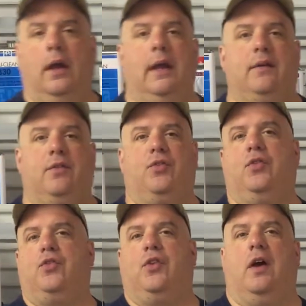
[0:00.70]
Hey, this
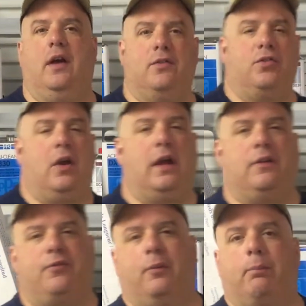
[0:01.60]
is
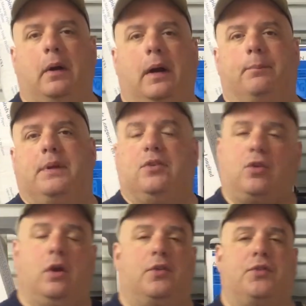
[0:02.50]
Johnny from Palm Beach
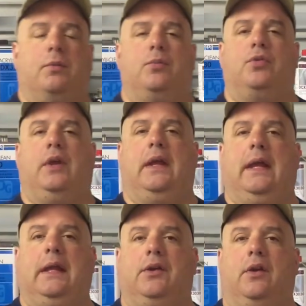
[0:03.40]
Customs,
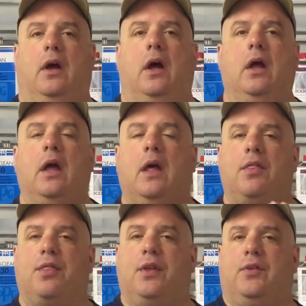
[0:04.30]
and
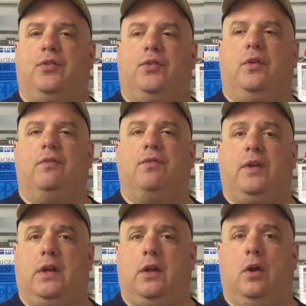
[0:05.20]
this
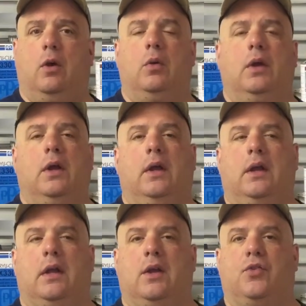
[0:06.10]
video
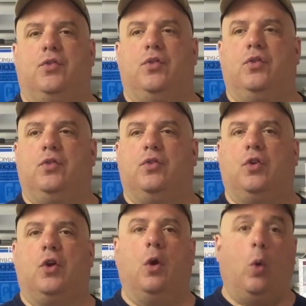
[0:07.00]
is
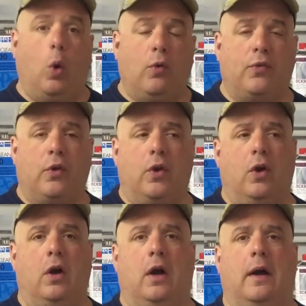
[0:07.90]
to go
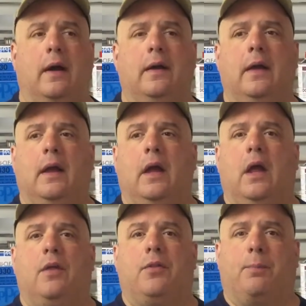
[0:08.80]
over
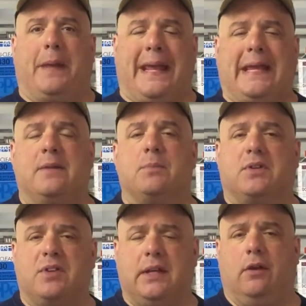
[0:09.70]
the paint
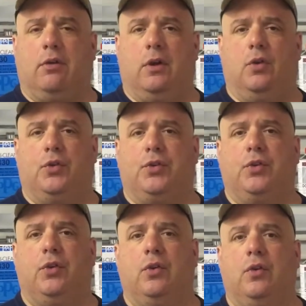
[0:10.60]
materials